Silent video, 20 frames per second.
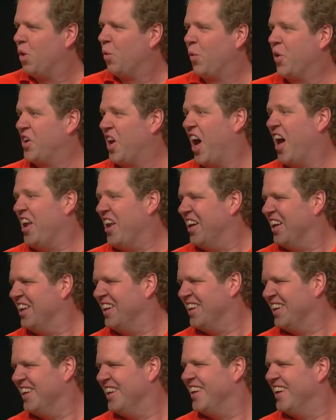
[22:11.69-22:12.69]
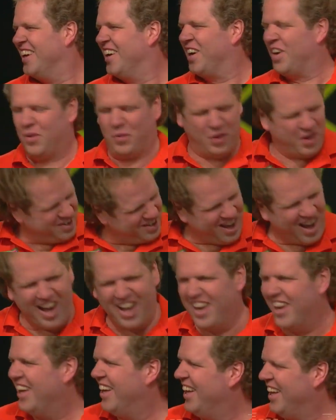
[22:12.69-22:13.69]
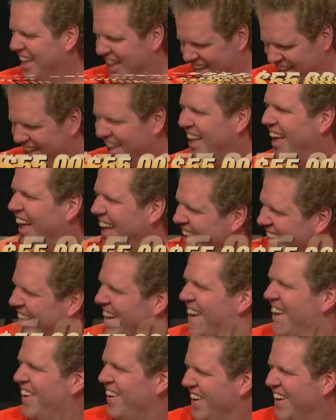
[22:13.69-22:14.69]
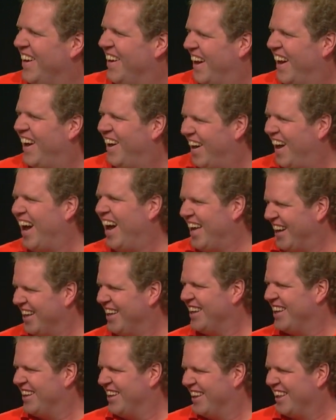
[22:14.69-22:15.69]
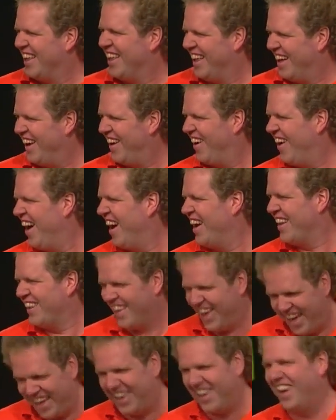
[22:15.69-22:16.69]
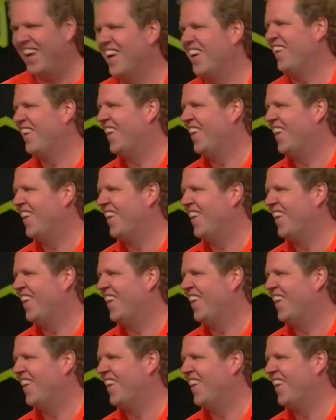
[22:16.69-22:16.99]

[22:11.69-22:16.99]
We're done. You're all done. done. Well, congratulations, Daryl. Right. Nicely played. Enjoy every bit of that.